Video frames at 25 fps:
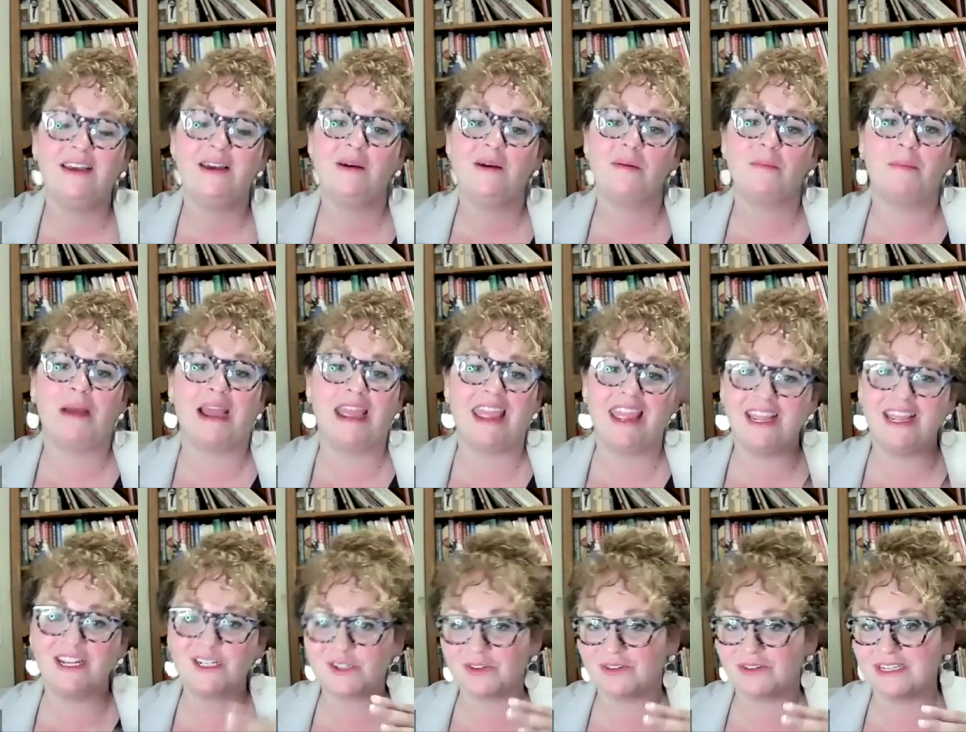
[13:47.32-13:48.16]
my
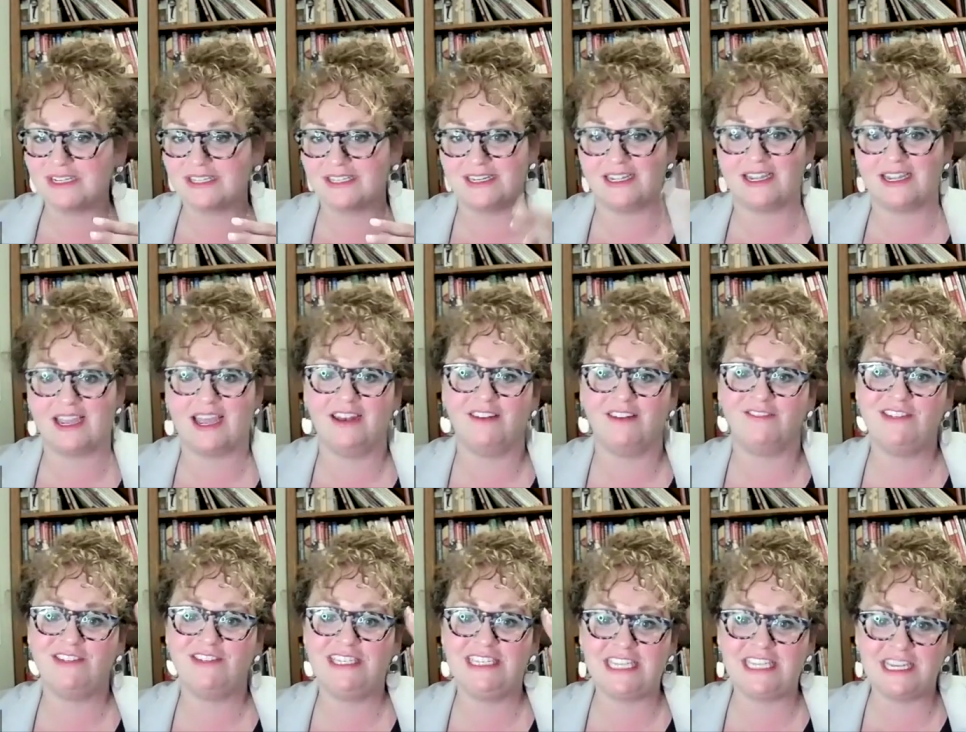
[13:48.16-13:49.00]
interest in kind
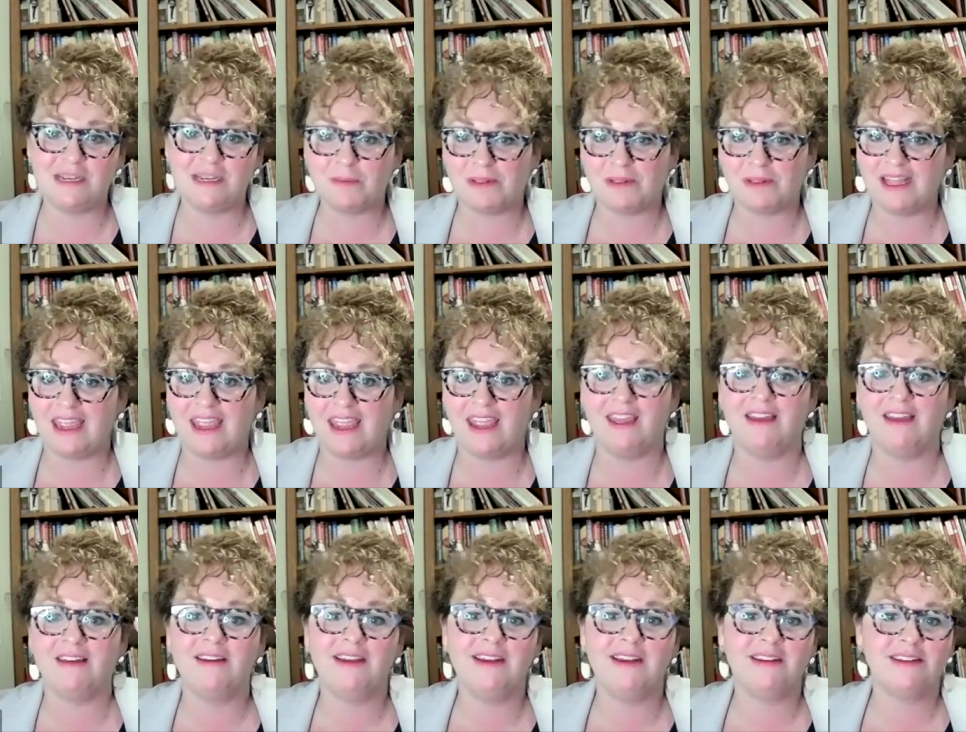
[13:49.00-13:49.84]
of deeply
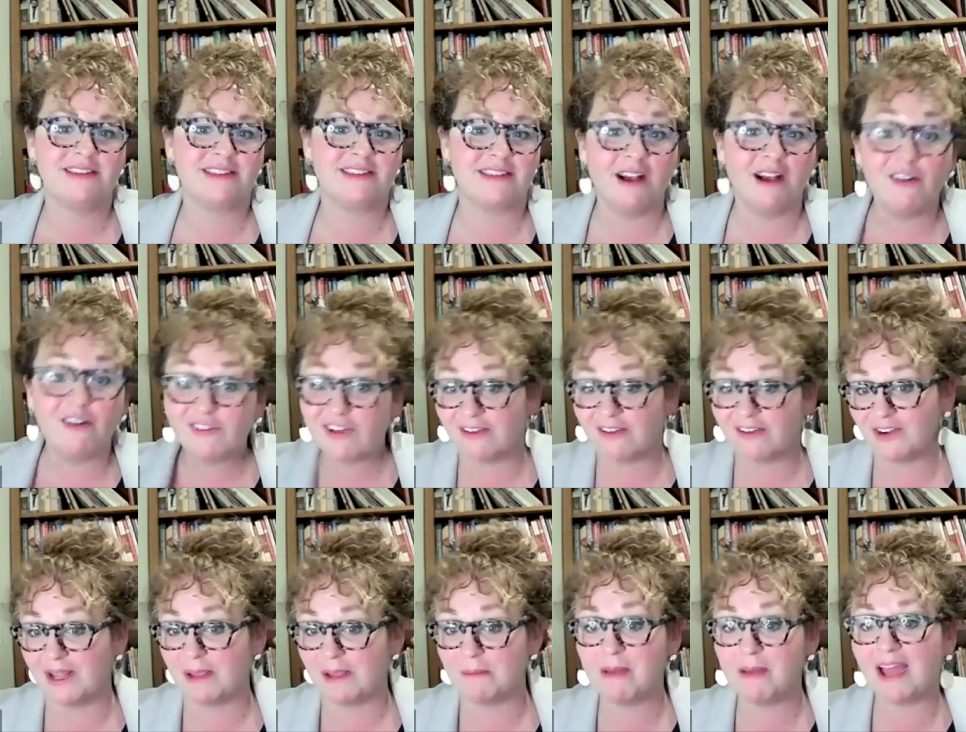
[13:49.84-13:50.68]

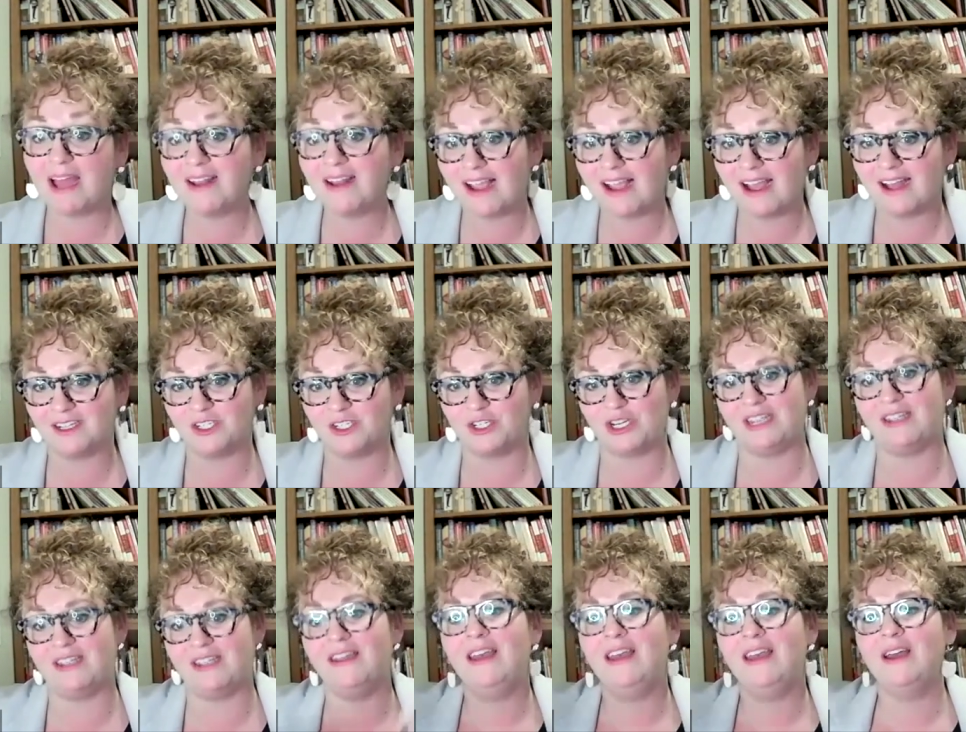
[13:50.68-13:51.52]
self-governing
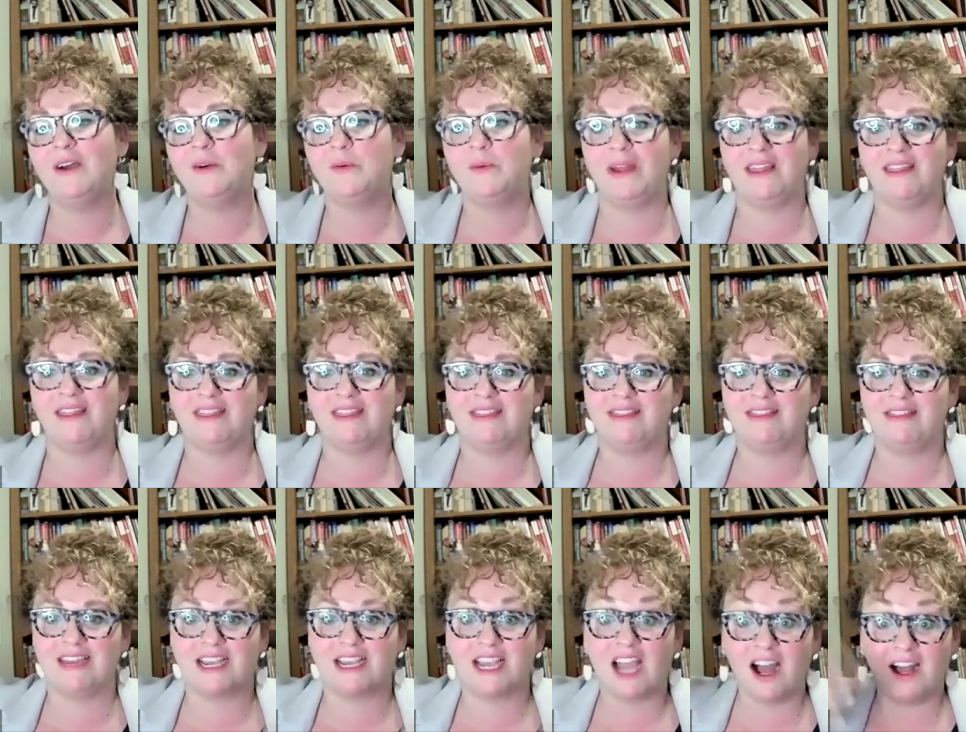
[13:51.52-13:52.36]
pedagogy with
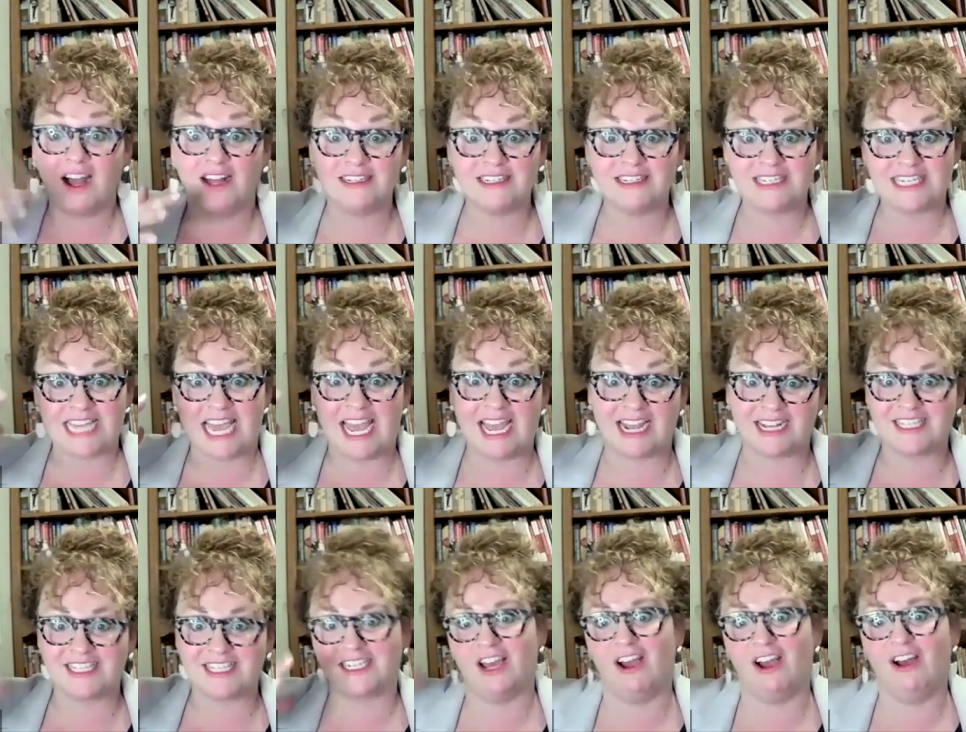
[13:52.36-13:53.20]
the
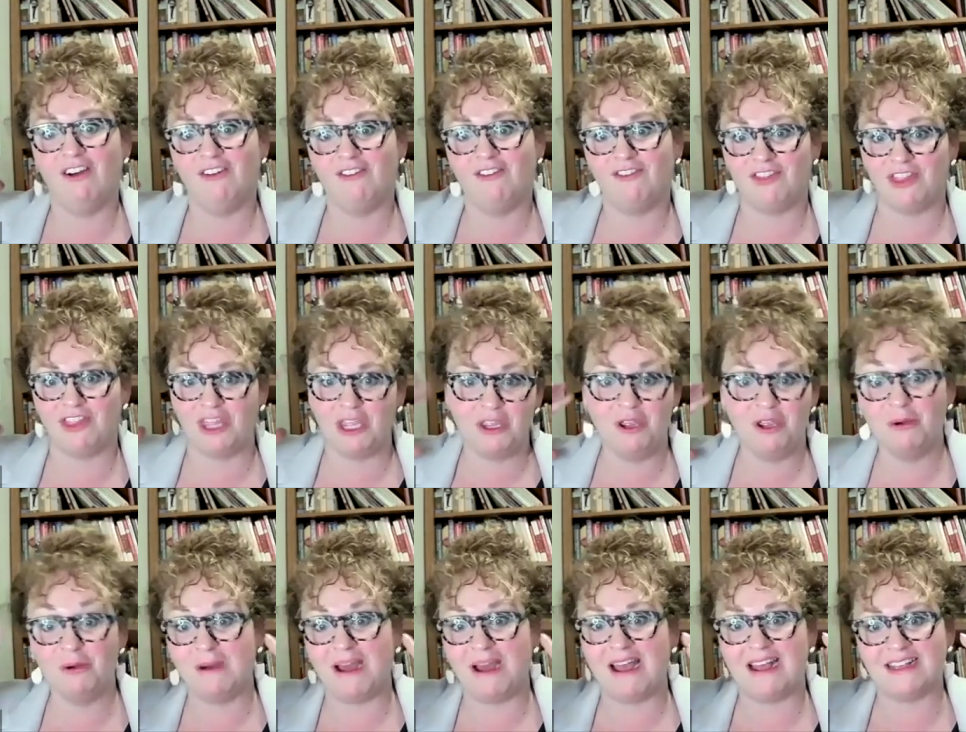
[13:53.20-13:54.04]
context of the
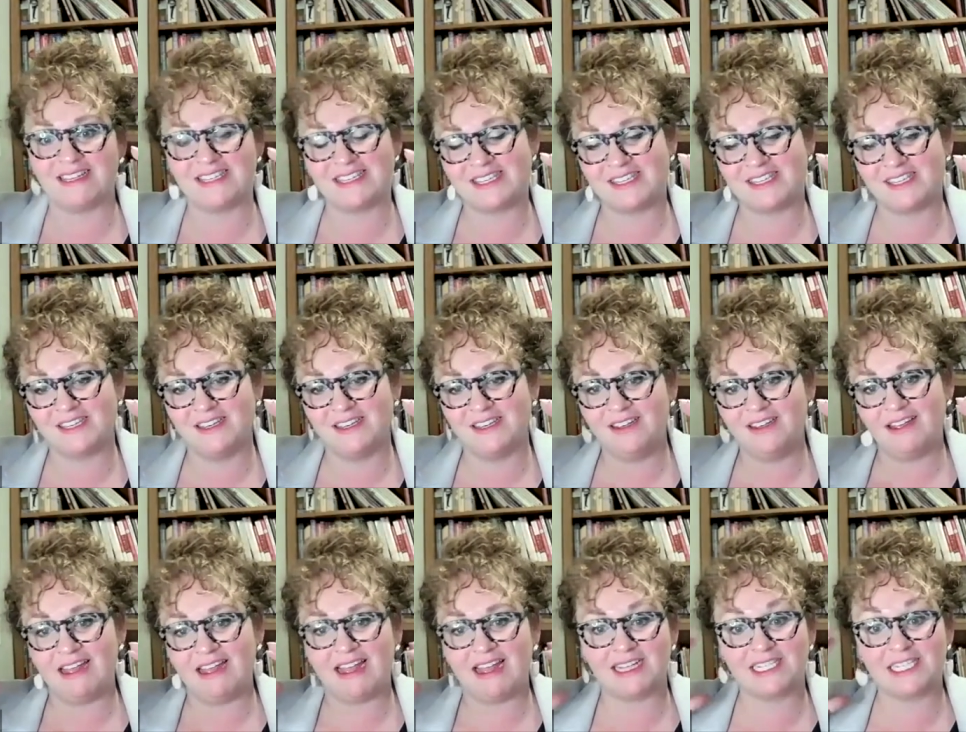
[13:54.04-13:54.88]
US
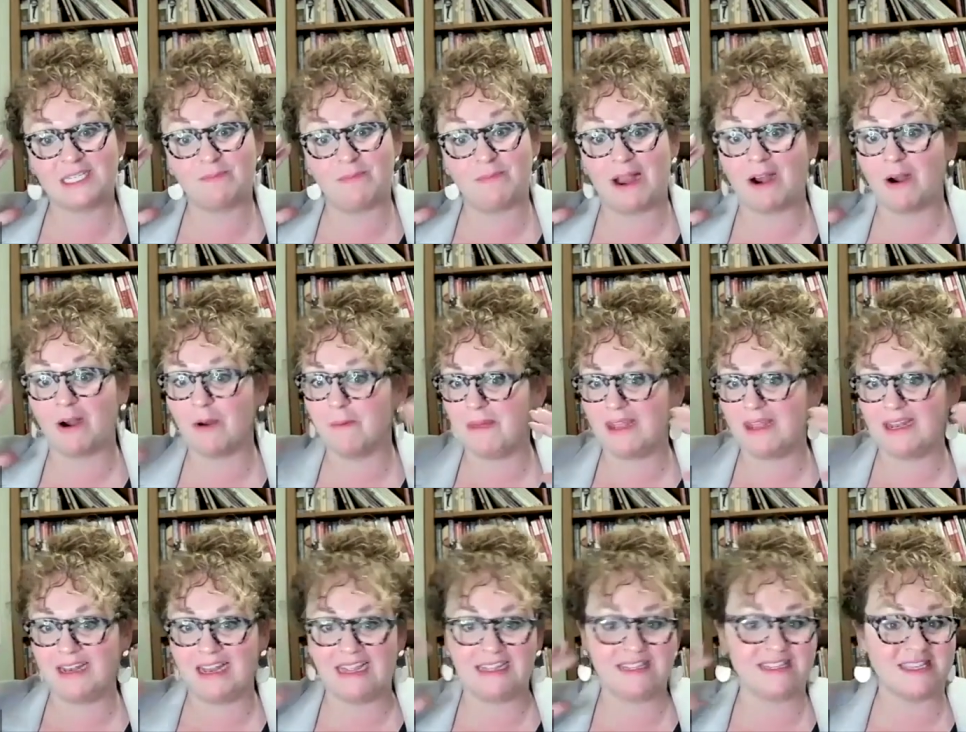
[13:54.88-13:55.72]
experiment
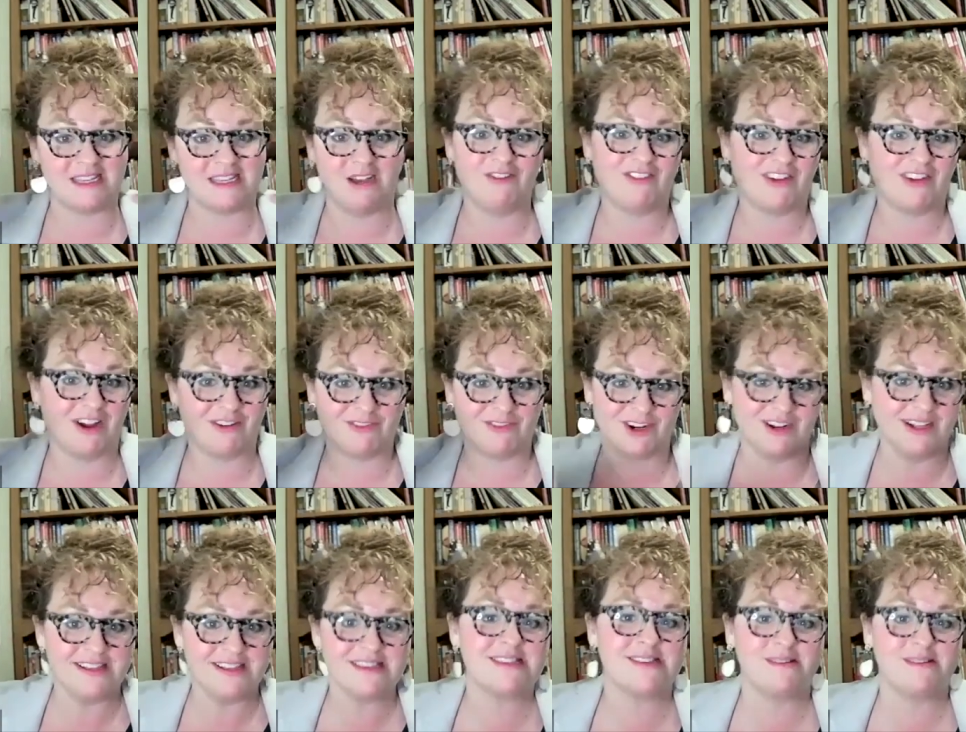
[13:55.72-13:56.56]
in
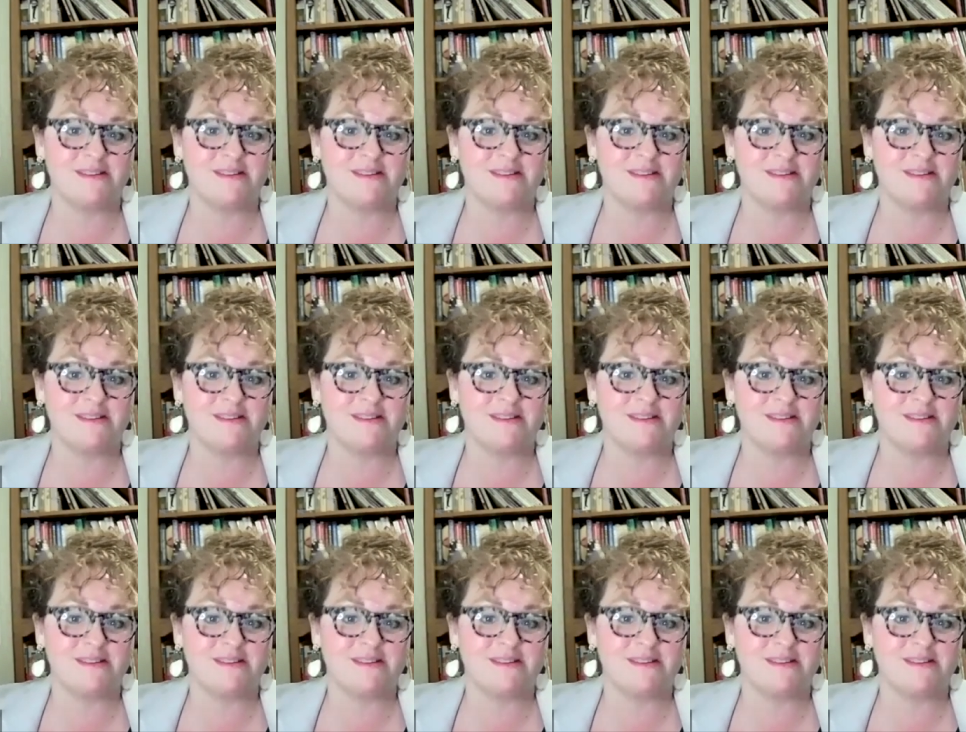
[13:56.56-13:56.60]
self-governance.